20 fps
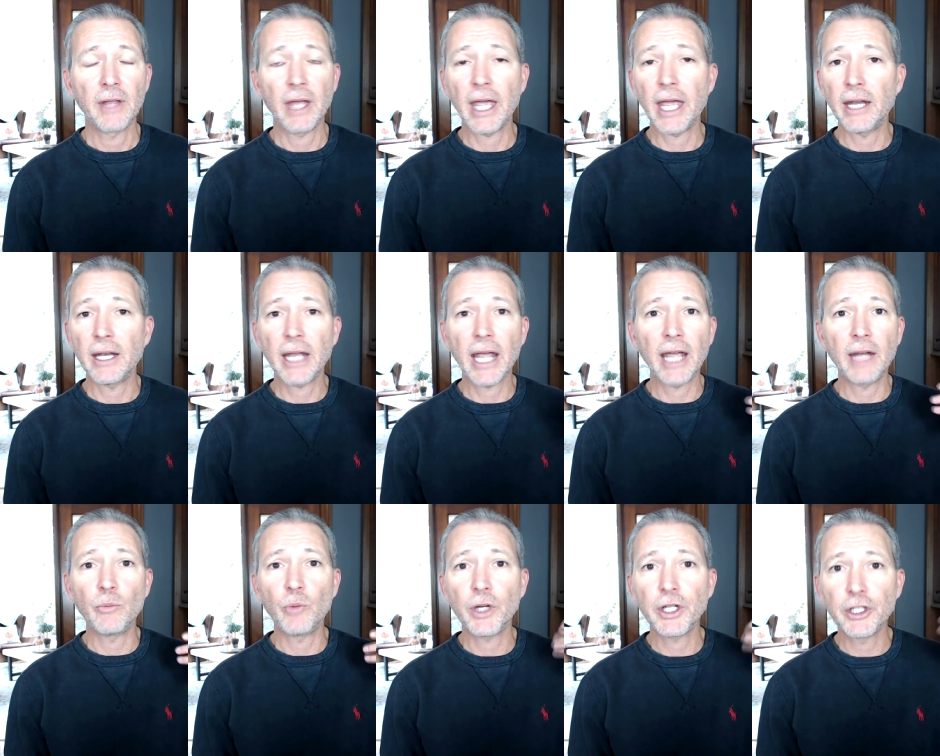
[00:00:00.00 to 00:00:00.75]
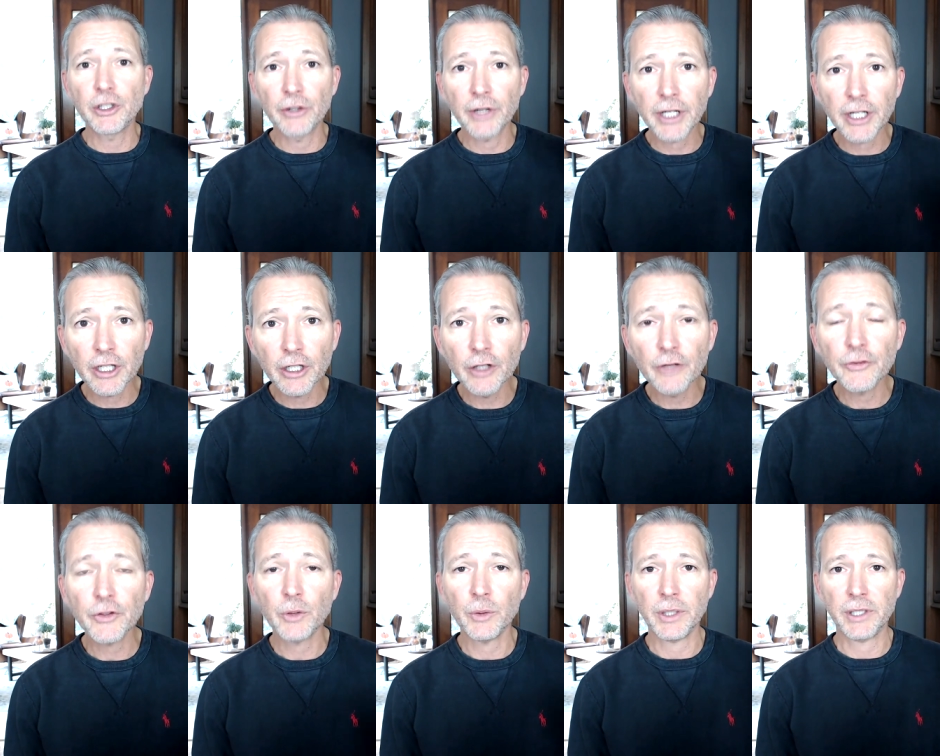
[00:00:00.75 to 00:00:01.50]
And, and when you're
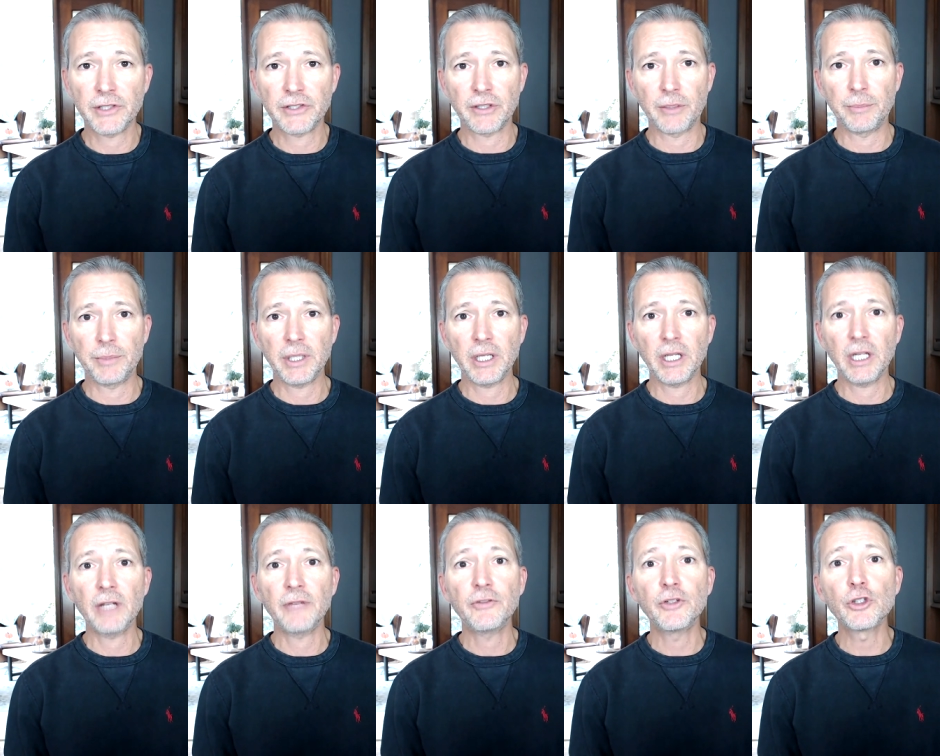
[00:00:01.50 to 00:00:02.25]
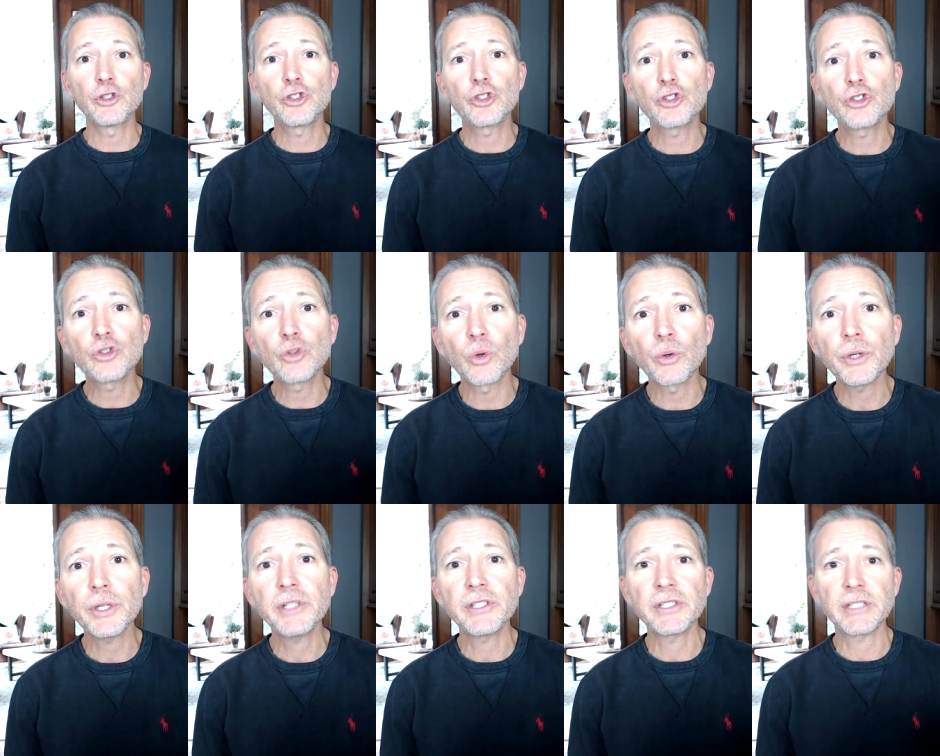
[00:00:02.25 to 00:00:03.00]
interviewing somebody, if your
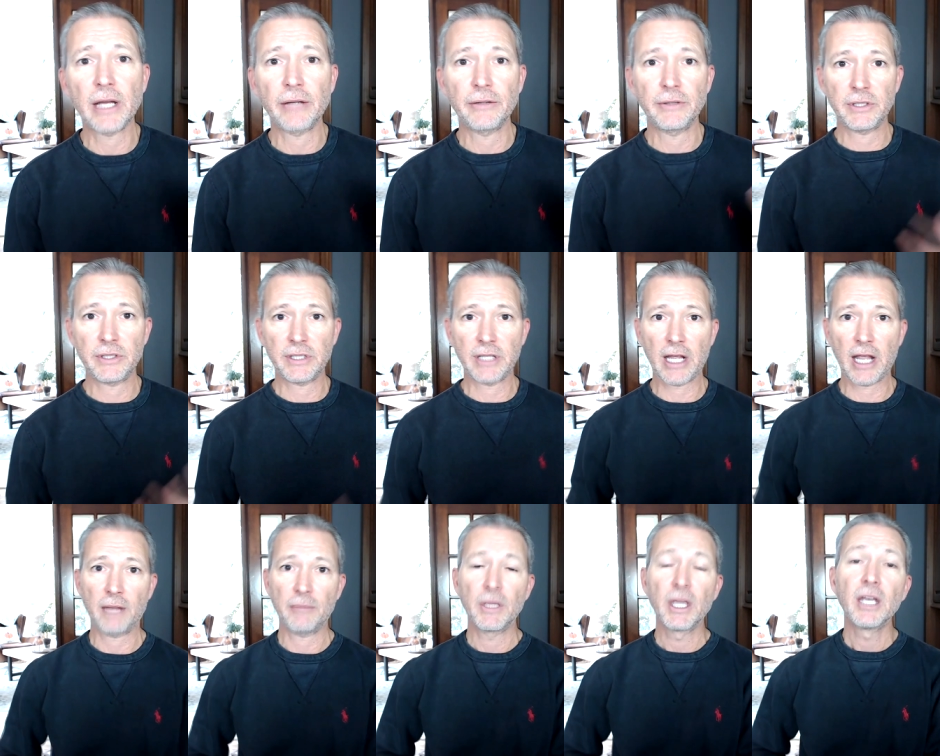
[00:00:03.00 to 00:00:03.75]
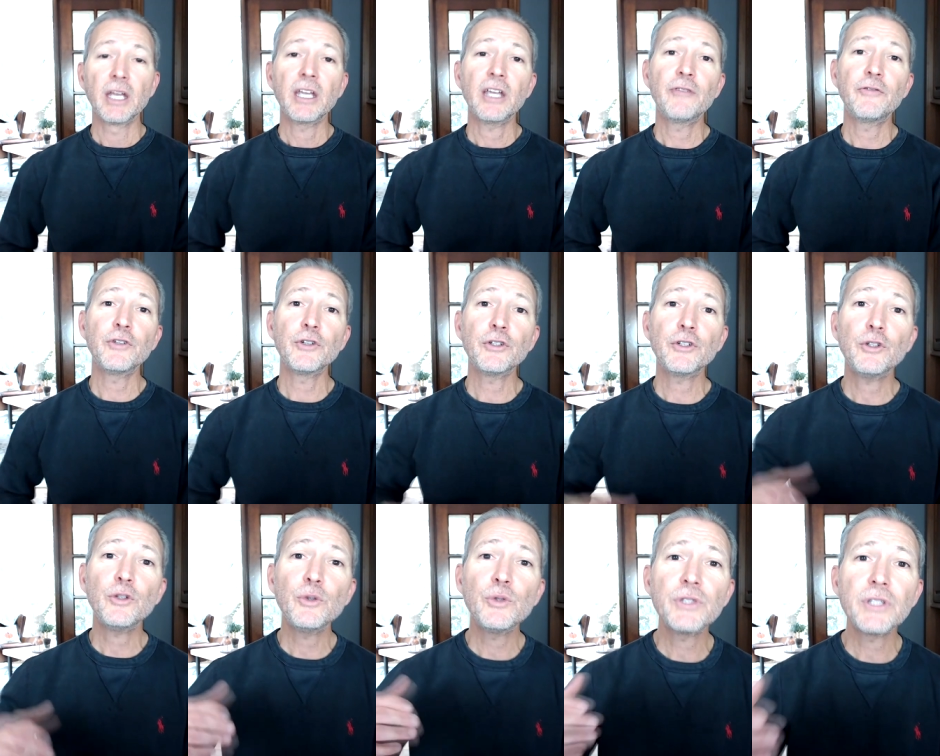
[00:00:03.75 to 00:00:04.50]
stories sound the same, if you're
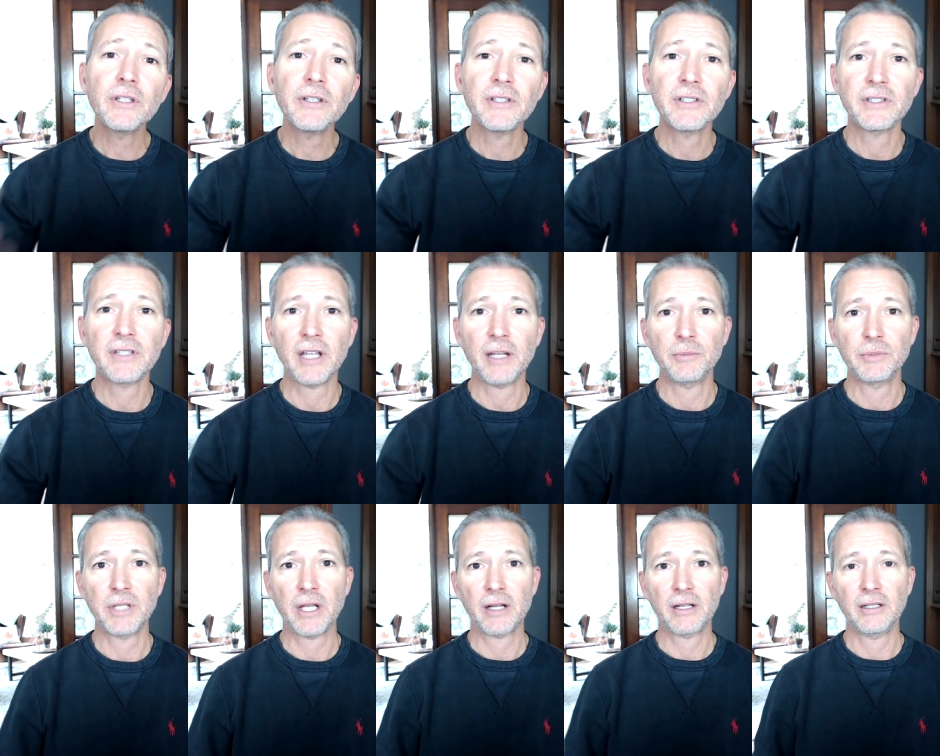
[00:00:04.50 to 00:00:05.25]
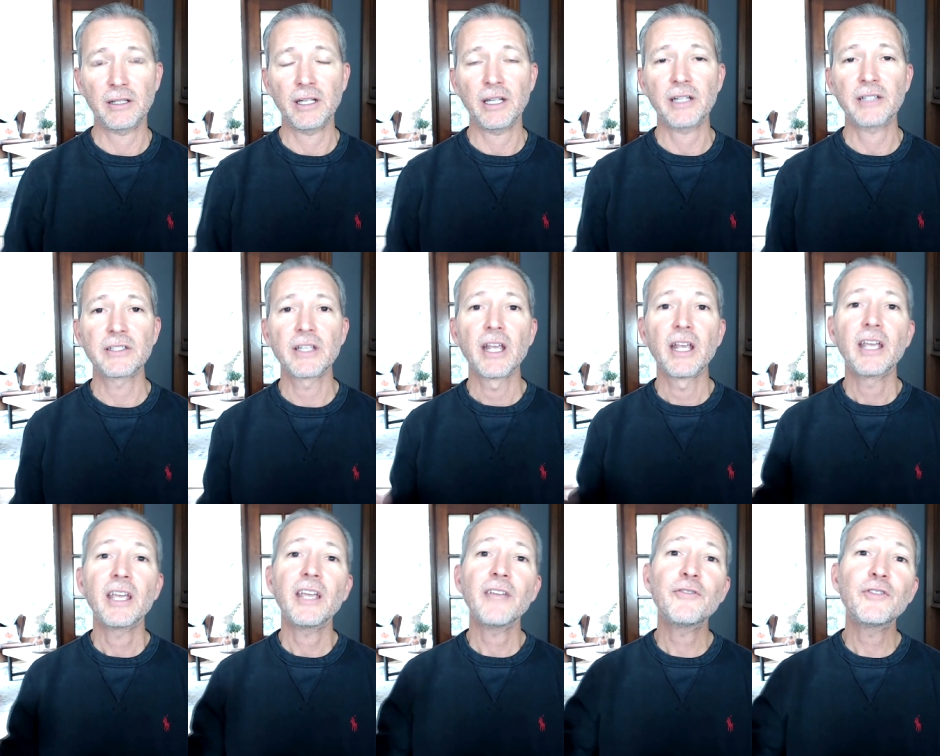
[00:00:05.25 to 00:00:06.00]
using the same techniques,
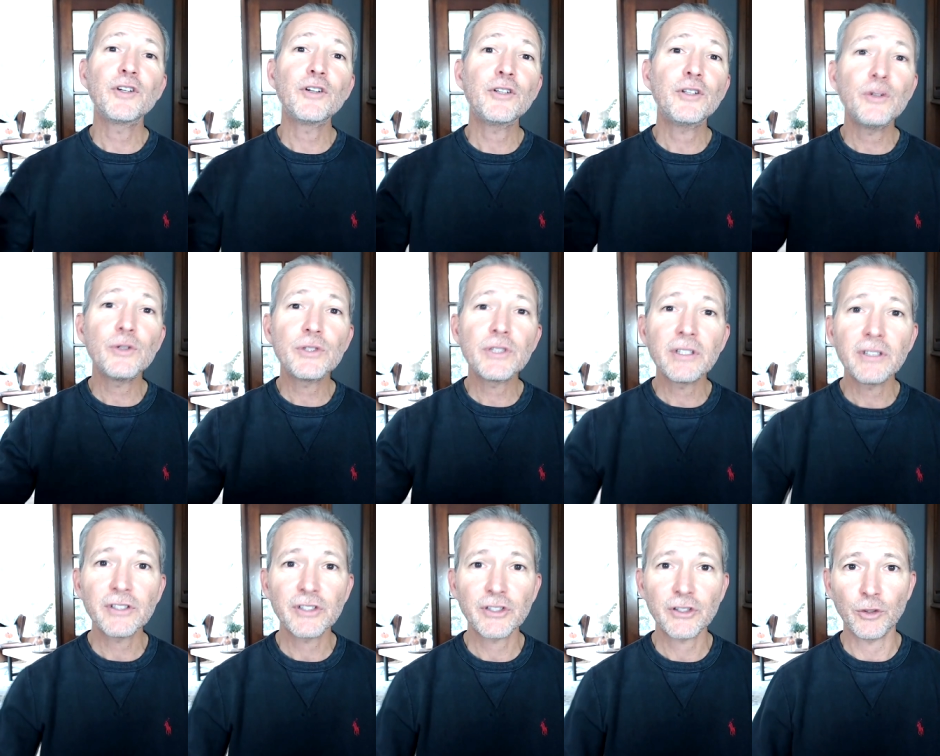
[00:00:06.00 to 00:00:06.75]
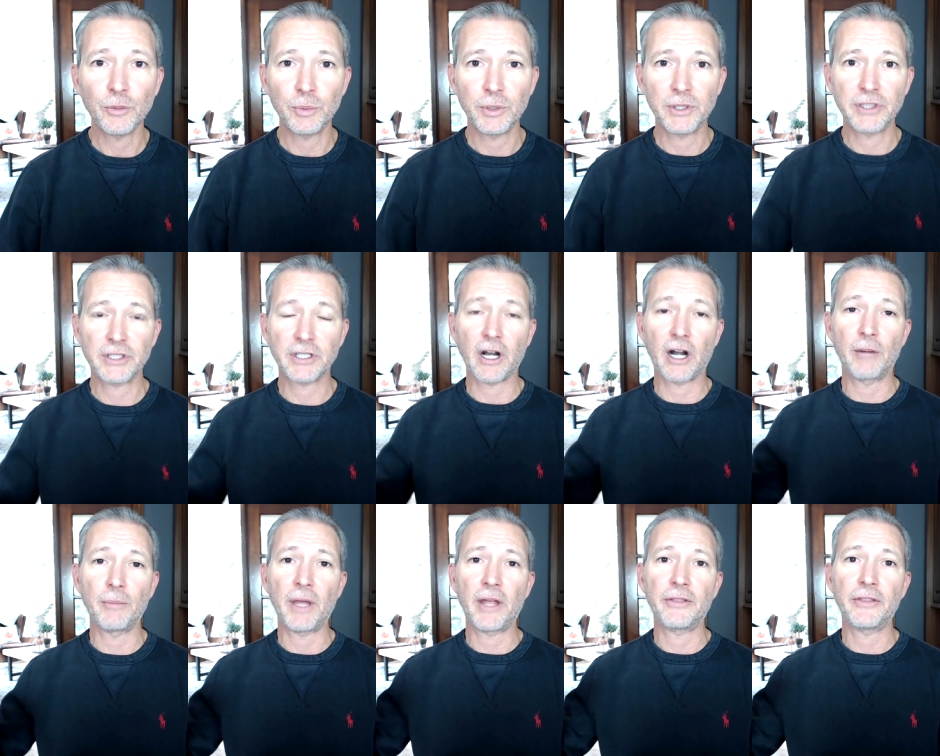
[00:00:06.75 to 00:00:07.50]
if you're using the stupid
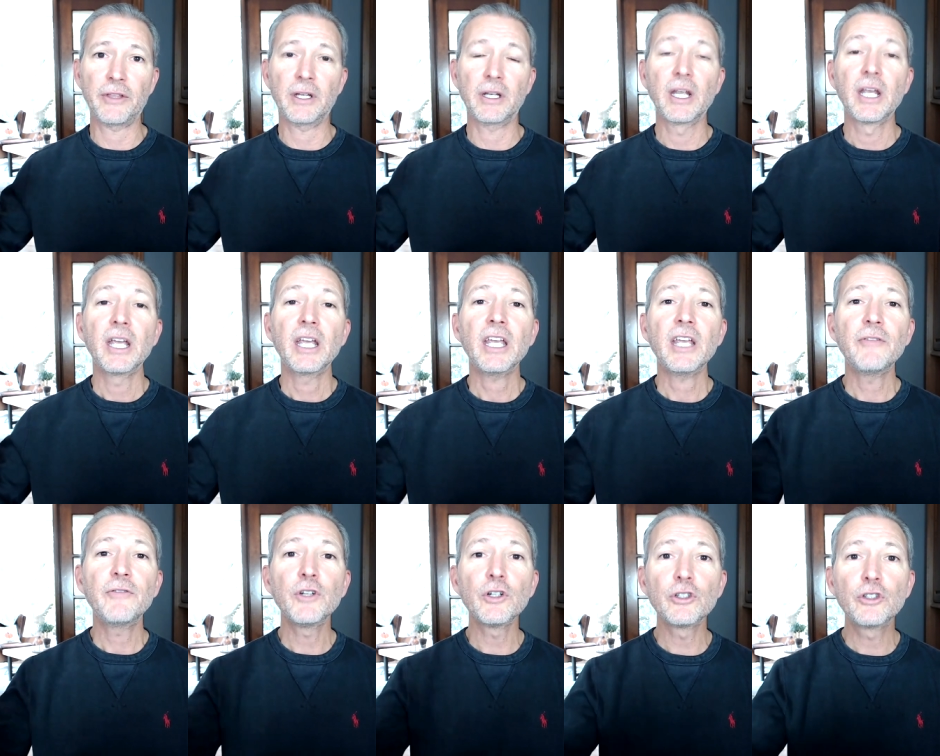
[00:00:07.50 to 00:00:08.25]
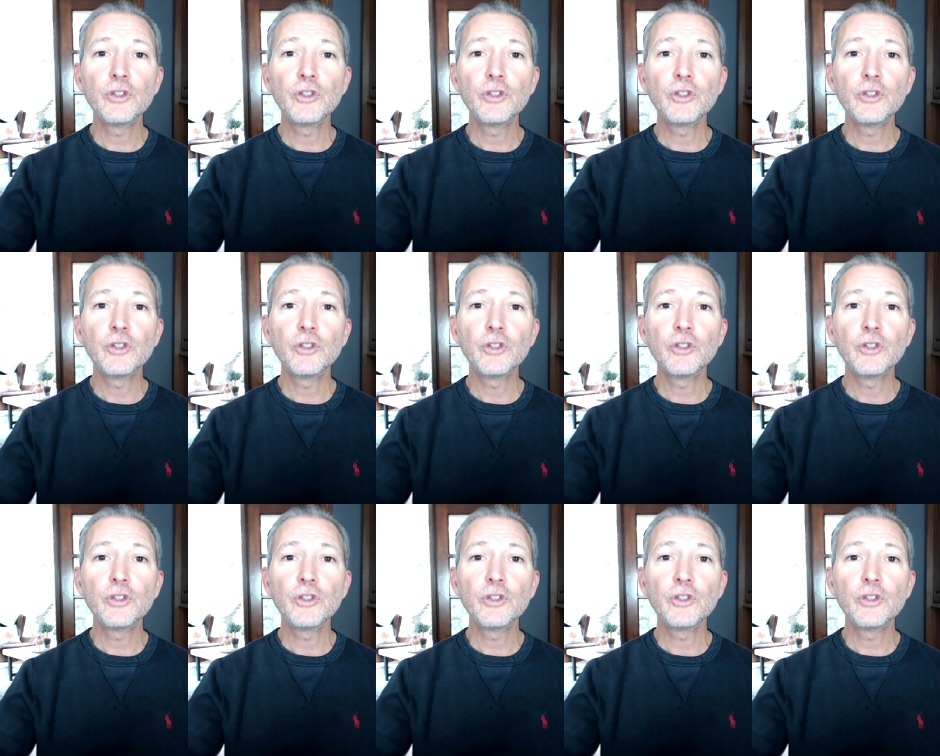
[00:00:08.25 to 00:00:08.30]
star method, if you're